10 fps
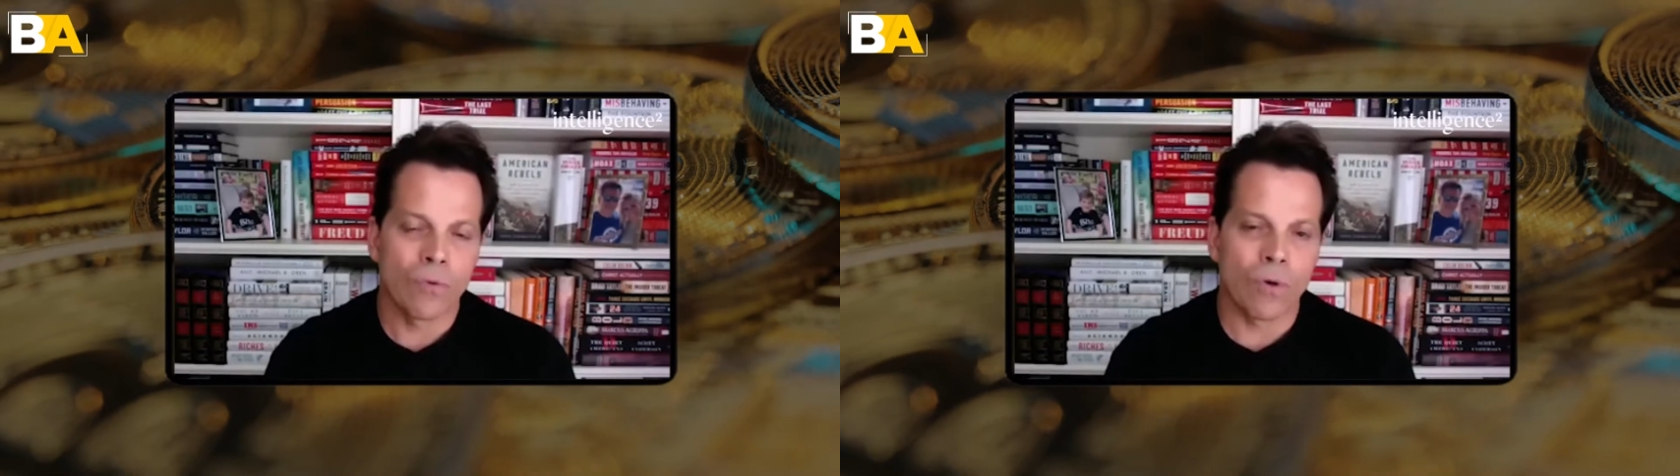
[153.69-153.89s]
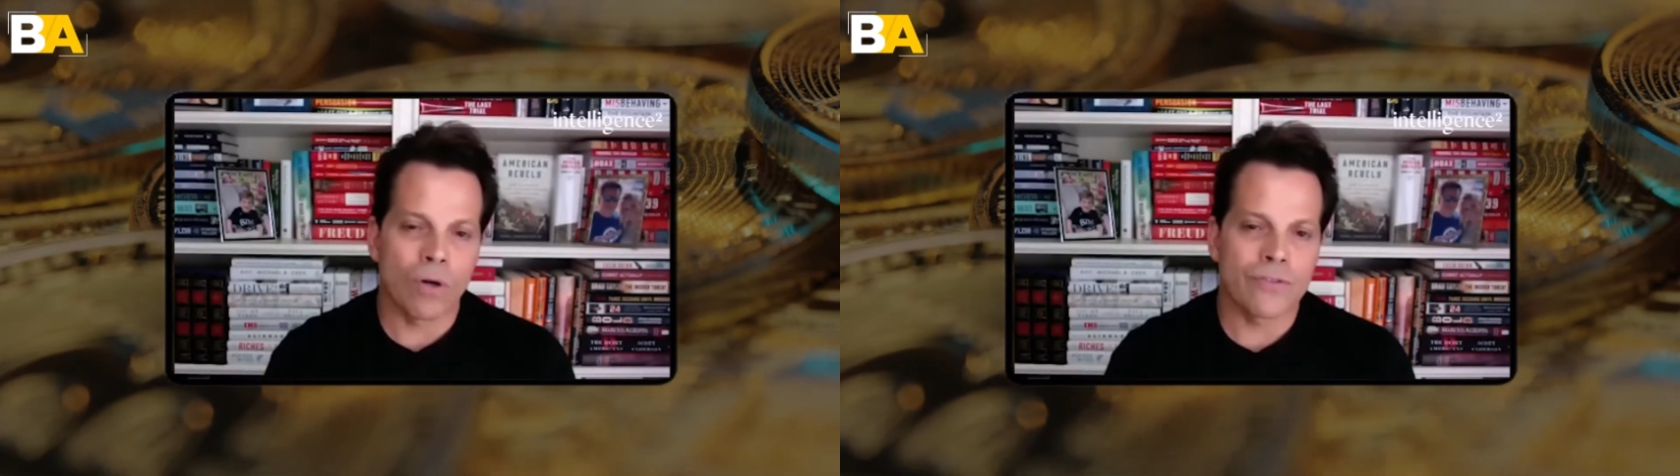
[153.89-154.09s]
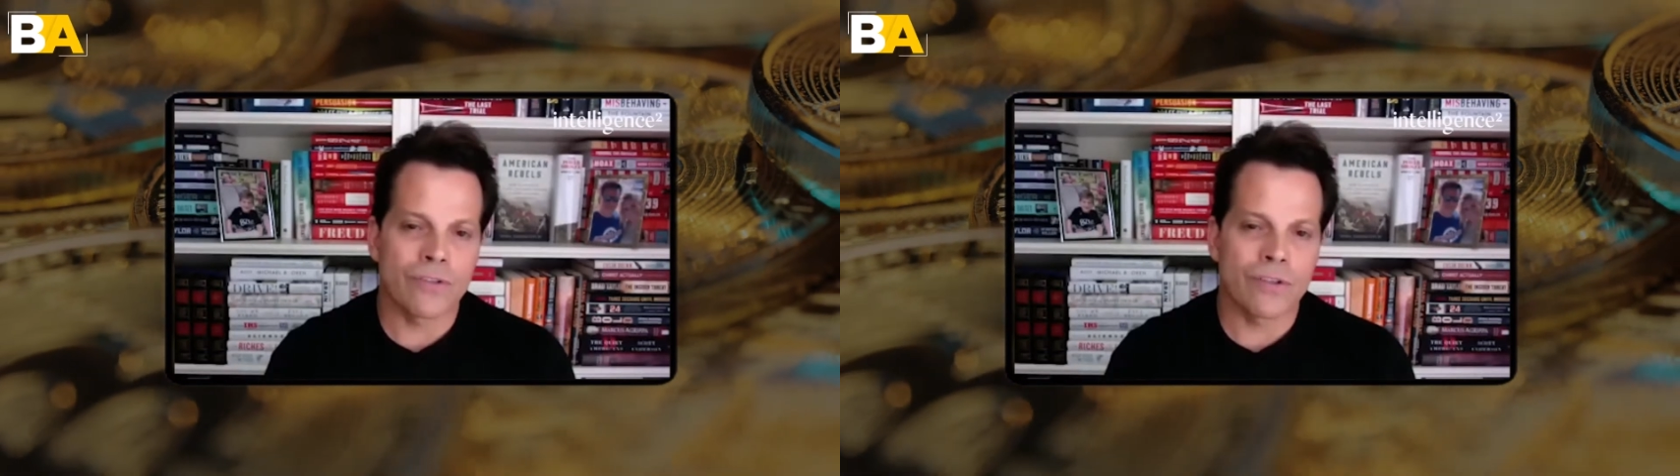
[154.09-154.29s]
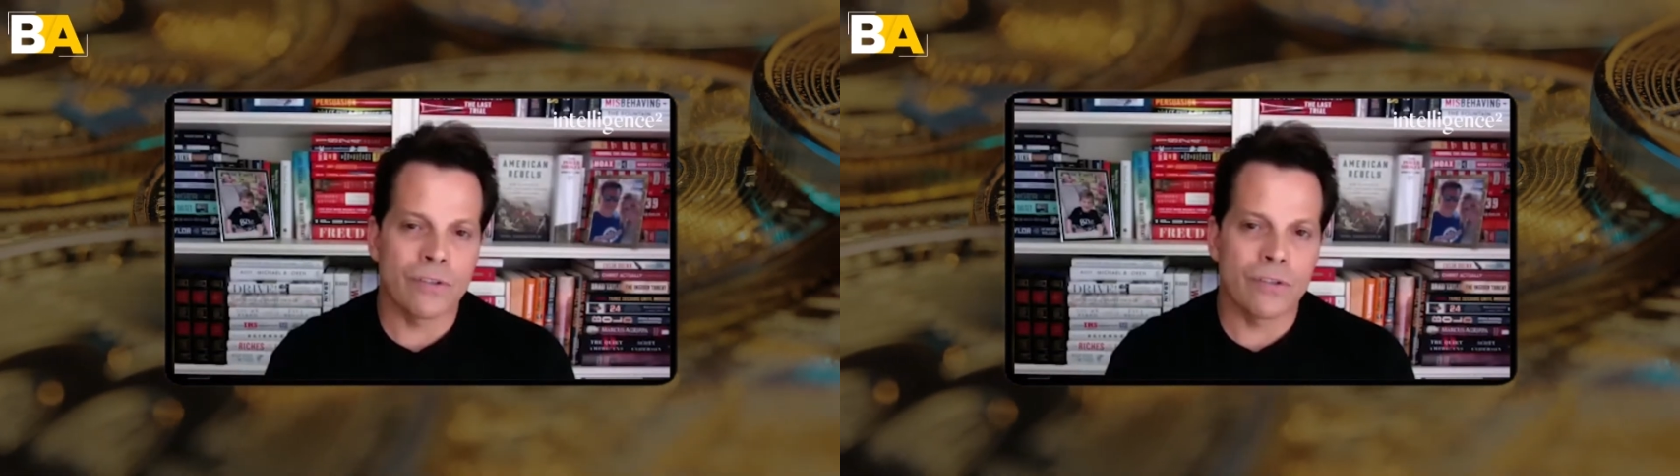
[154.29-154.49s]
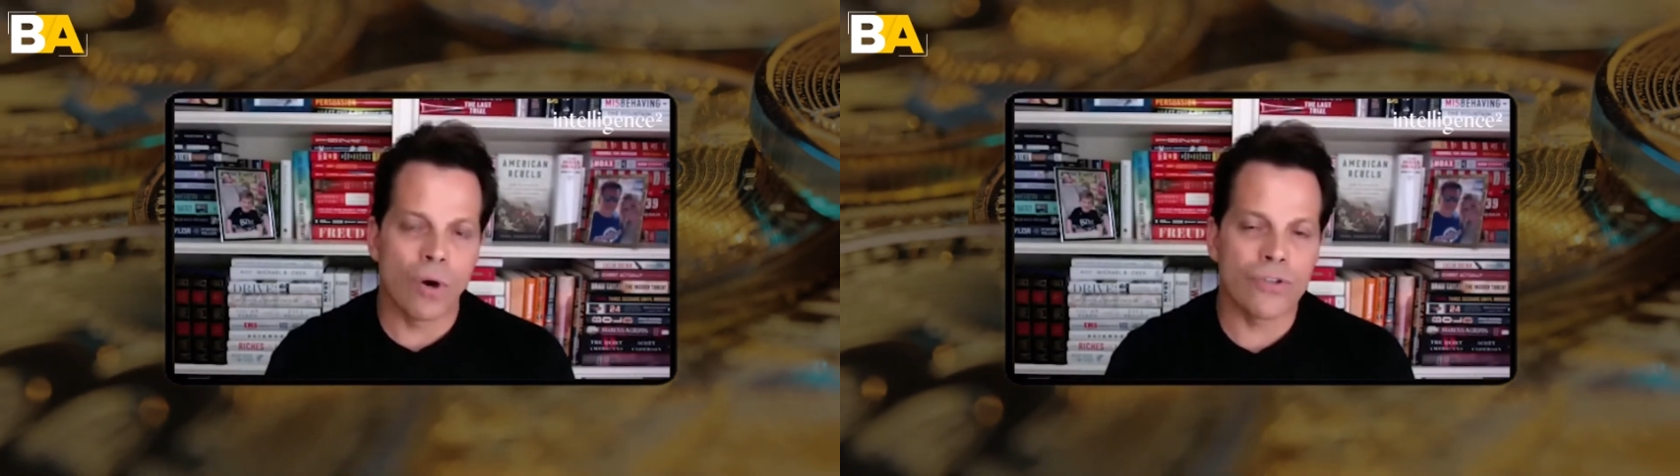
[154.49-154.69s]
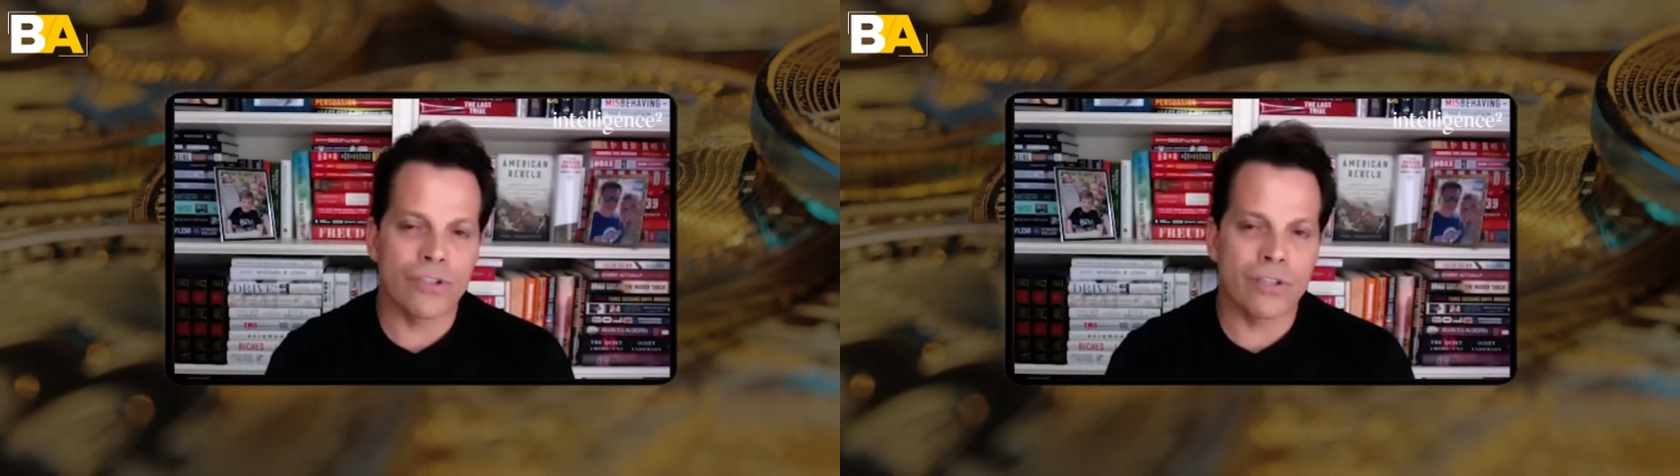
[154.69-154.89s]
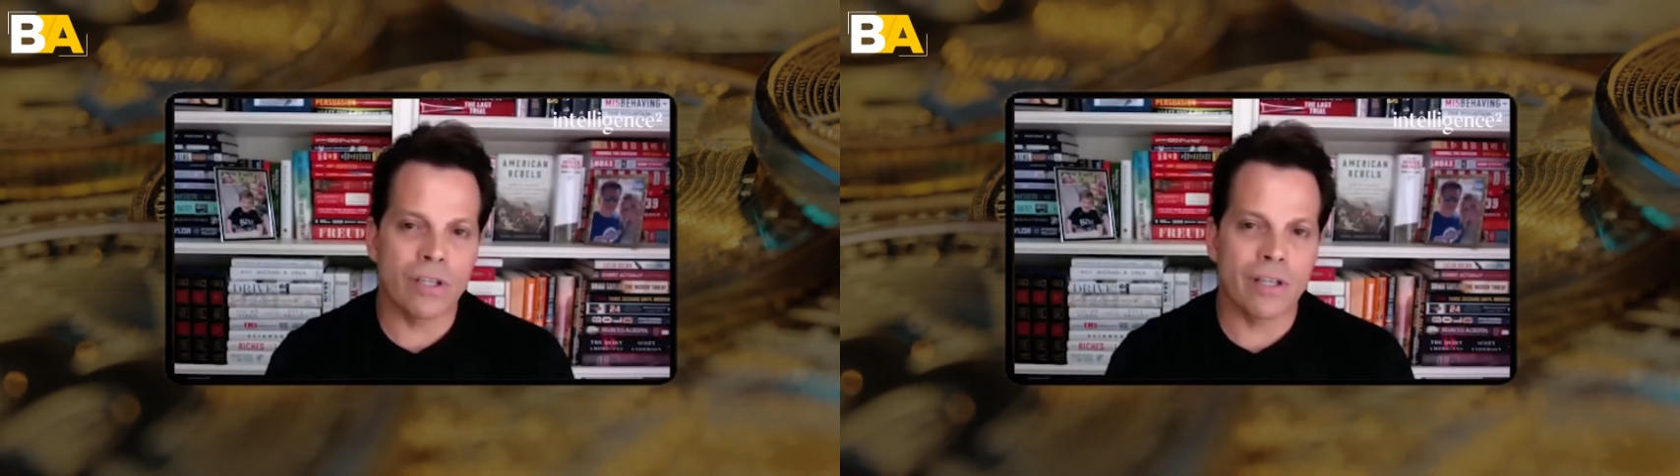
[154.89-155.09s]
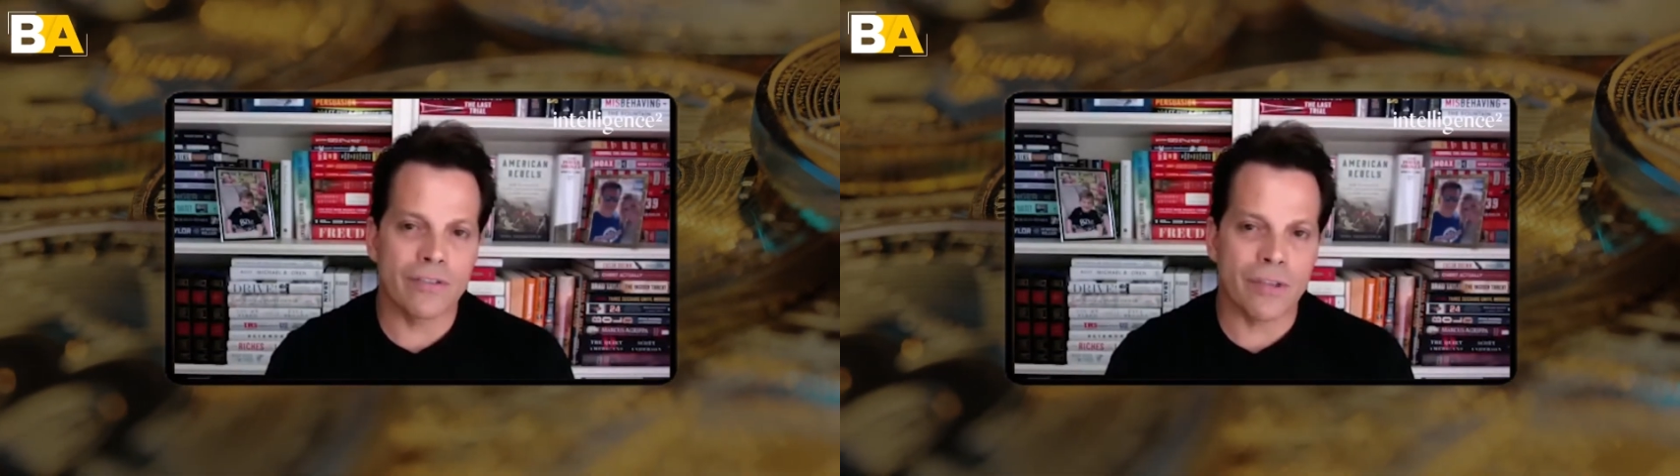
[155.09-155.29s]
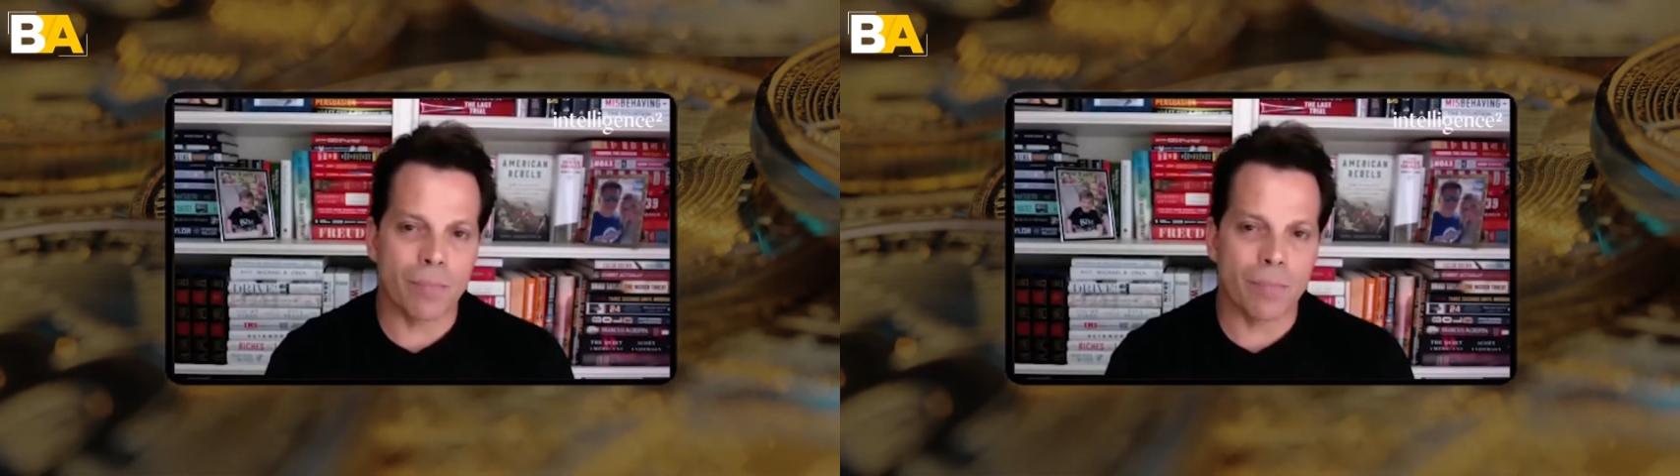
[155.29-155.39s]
was the notion that the